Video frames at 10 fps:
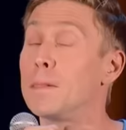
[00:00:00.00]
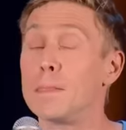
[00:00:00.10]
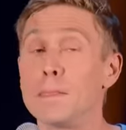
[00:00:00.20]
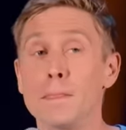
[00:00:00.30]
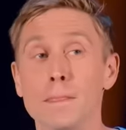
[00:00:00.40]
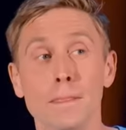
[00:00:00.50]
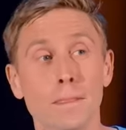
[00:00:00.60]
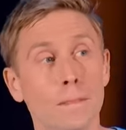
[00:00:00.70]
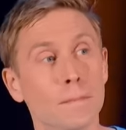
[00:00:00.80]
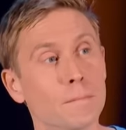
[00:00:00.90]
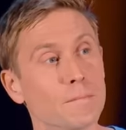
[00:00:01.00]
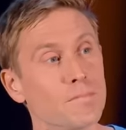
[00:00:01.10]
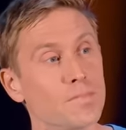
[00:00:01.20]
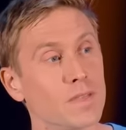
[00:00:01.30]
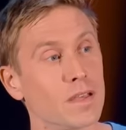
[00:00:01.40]

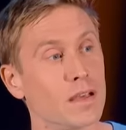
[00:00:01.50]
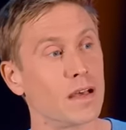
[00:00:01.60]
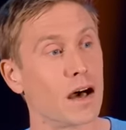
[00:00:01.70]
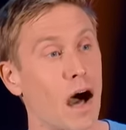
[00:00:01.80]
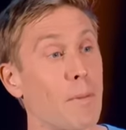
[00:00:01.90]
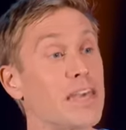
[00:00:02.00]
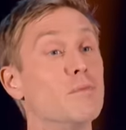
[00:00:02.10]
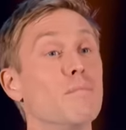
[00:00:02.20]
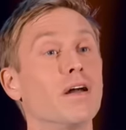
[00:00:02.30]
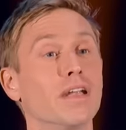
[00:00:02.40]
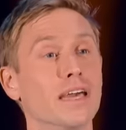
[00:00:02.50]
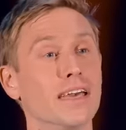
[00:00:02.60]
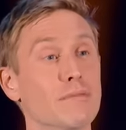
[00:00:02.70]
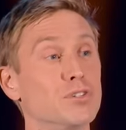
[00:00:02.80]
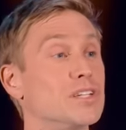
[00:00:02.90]
I bet you
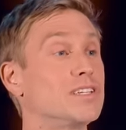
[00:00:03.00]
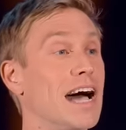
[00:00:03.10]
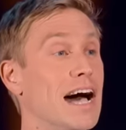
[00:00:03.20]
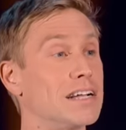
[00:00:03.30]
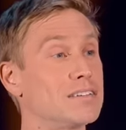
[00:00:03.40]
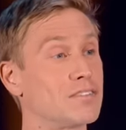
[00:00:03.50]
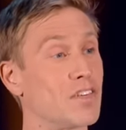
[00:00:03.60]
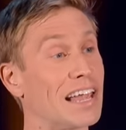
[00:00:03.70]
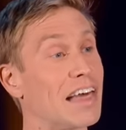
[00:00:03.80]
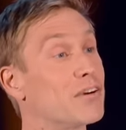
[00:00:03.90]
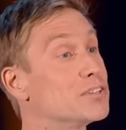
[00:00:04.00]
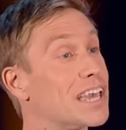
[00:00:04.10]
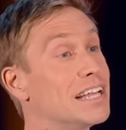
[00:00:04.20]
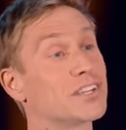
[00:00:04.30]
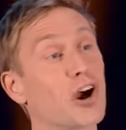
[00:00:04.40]
money it was a dad that let those
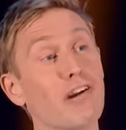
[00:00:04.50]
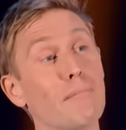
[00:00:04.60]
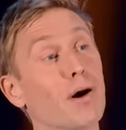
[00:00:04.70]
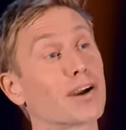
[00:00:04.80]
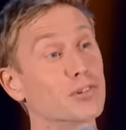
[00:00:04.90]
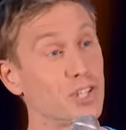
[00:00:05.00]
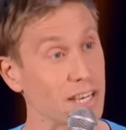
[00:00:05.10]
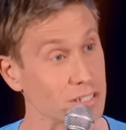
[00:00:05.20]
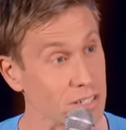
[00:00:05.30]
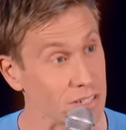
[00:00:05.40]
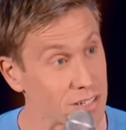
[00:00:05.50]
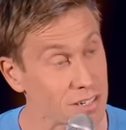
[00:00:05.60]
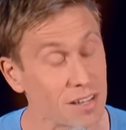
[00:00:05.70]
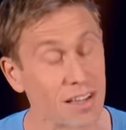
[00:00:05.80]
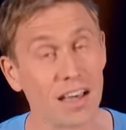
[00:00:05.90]
kids go around Michael Jackson's.
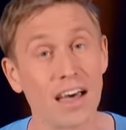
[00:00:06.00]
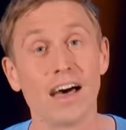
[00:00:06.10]
You